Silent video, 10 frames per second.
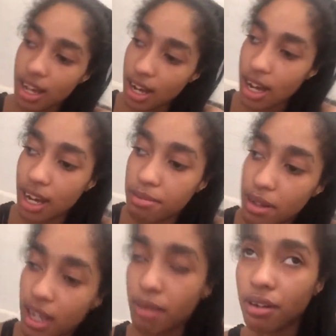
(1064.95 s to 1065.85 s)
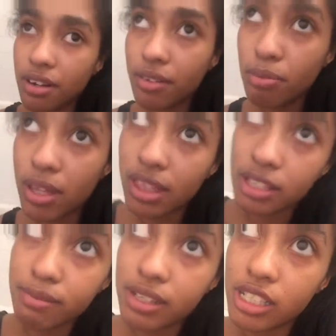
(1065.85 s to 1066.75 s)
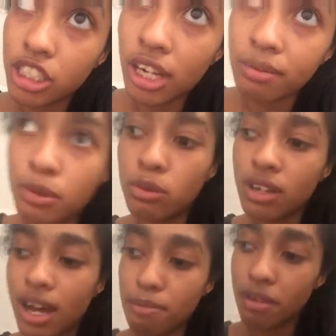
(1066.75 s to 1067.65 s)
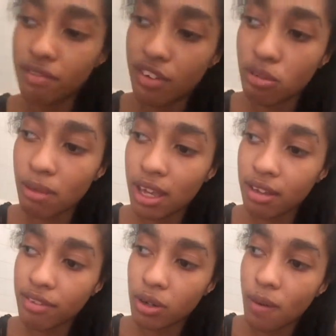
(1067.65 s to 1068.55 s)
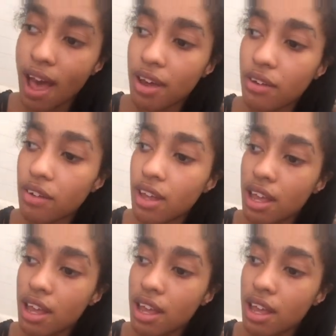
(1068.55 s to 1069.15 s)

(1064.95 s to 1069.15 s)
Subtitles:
I am gonna repeat this message. I will not be filming for a while.